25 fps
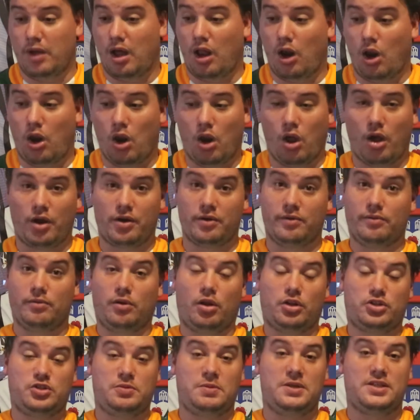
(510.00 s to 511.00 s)
a lot
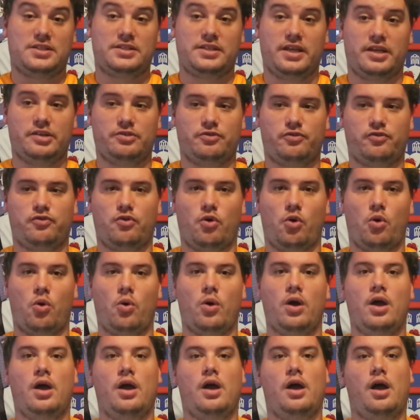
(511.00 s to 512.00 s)
to be said
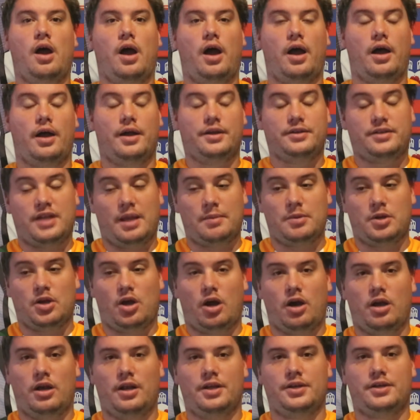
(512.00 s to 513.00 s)
for Damien
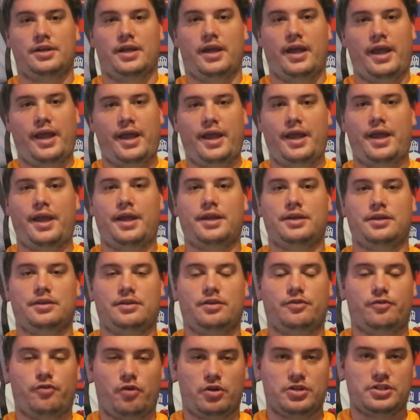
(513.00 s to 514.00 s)
Arlander and
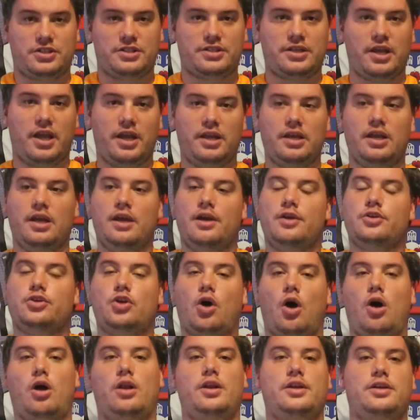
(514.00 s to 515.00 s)
Frans Steyn. The
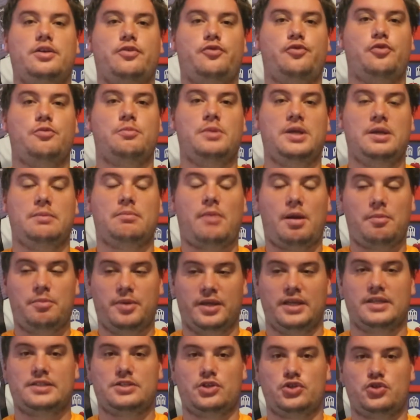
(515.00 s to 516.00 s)
Arlander, for me, my
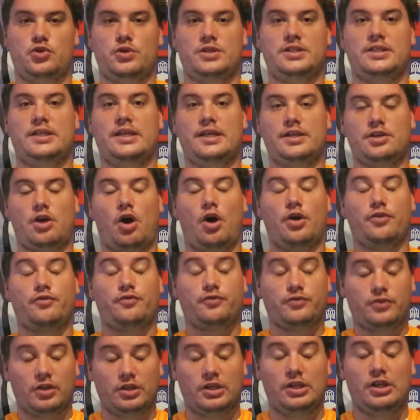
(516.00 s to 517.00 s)
biggest issue is
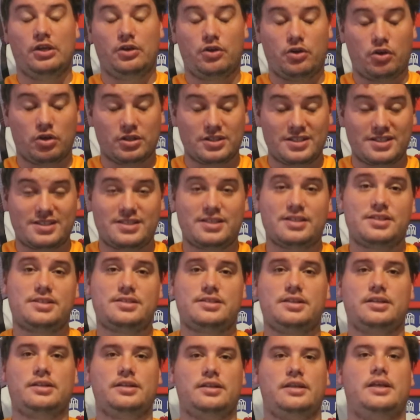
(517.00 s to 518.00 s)
he
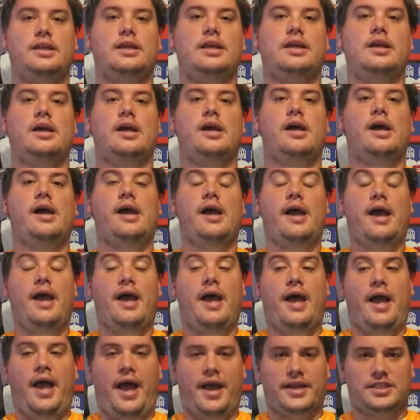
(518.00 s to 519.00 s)
consistently
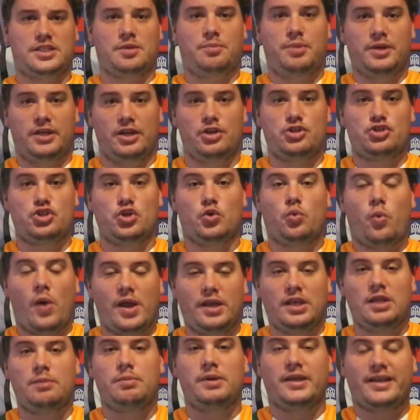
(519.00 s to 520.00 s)
has a big issue
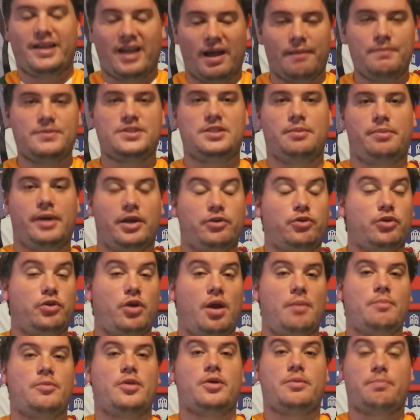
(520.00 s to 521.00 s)
when he becomes the battering
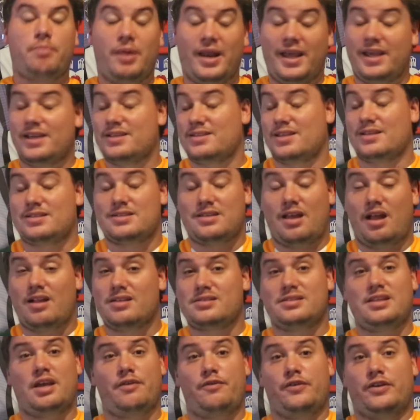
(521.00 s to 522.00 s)
ram. The style
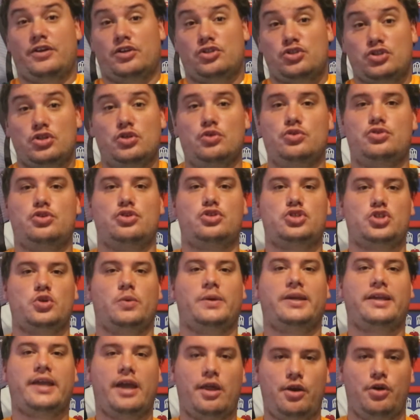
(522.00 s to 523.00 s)
South Africa chooses, so
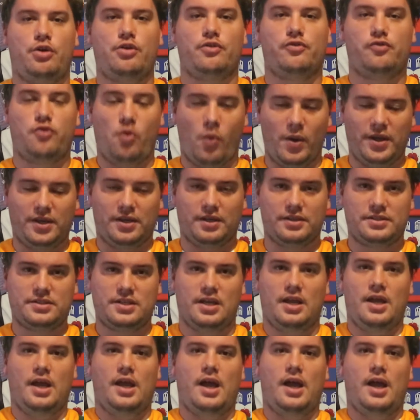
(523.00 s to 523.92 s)
we cannot avoid it.